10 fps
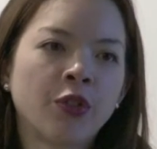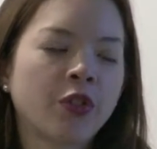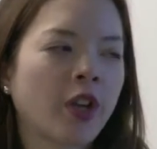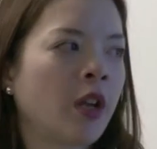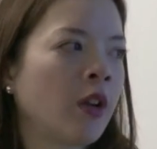
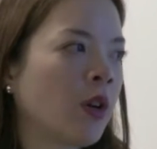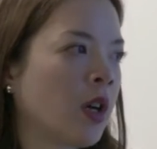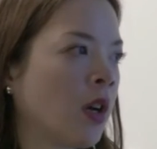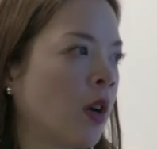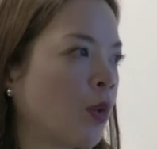
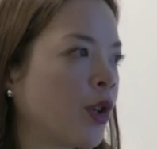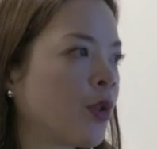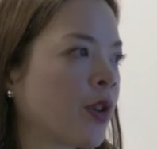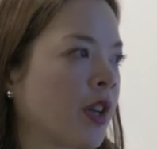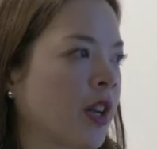So
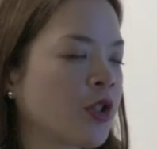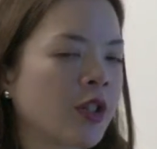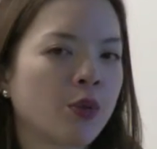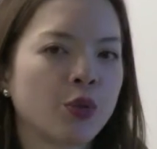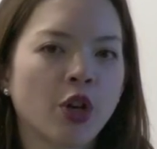will
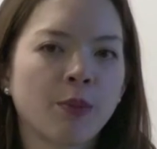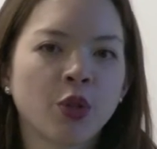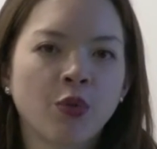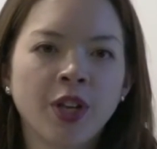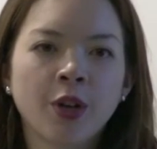connected and
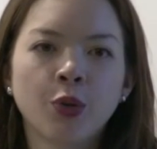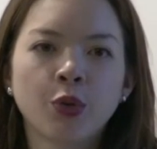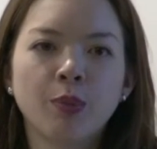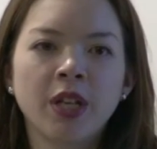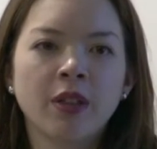autonomous
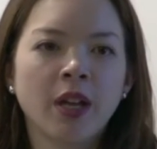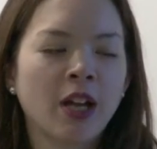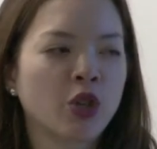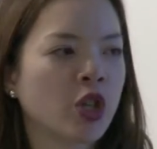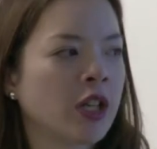vehicles mean that
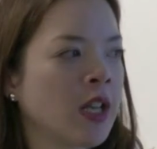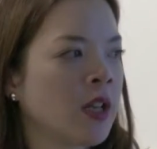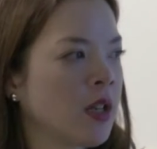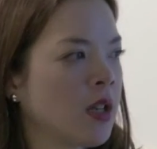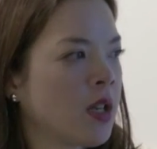actually